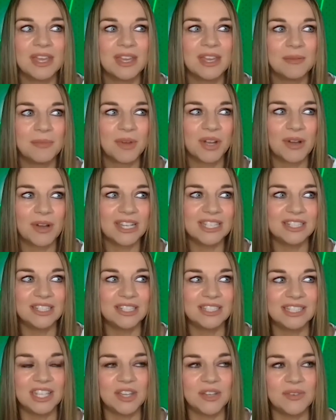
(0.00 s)
My
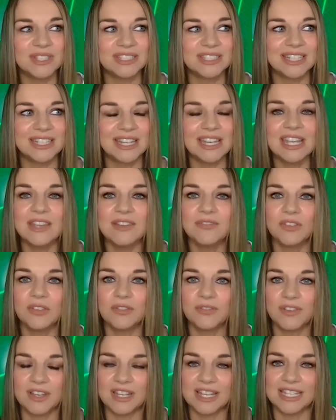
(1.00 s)
question to you is can he
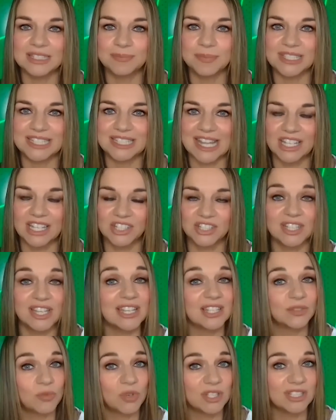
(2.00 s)
fulfill his potential?
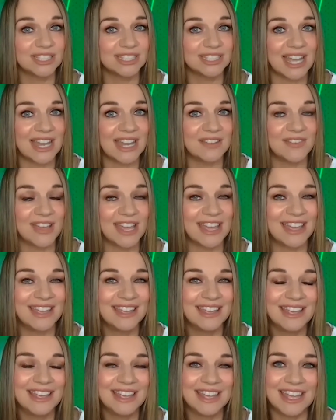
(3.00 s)
That's one side of it.
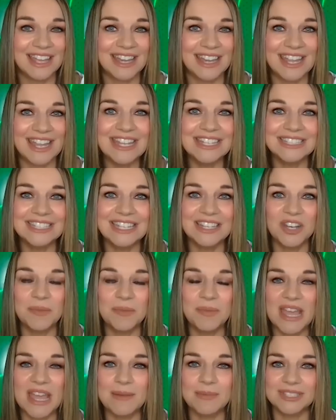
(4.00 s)
And is he going
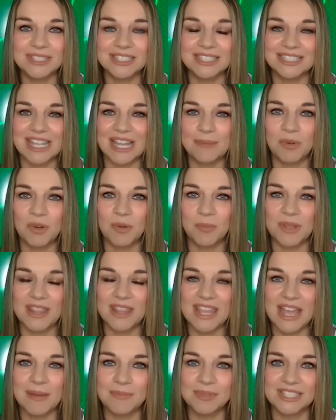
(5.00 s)
to be able to step up
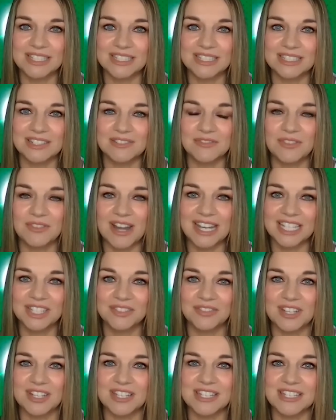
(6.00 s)
in the absence of
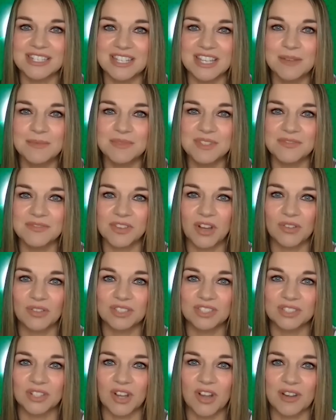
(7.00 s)
Rashford in terms of
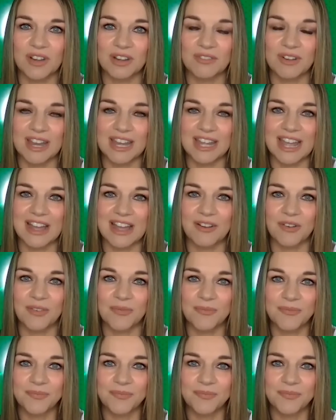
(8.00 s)
goal scoring right now?